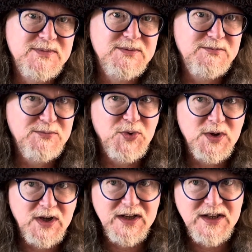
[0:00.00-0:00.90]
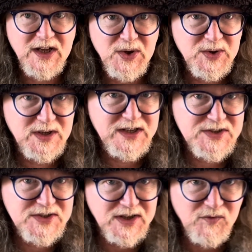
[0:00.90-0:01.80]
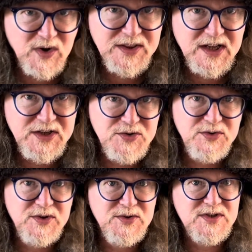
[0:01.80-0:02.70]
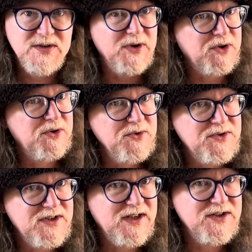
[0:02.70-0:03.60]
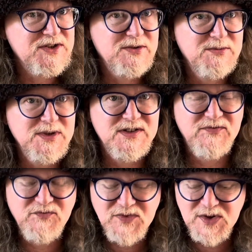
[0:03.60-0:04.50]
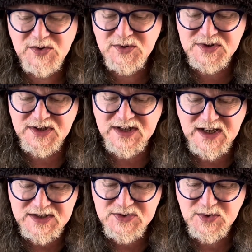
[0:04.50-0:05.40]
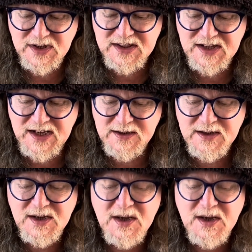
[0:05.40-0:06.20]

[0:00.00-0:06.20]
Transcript: more like their earlier stuff, where they do use some acoustic instruments, flute and that sort of thing,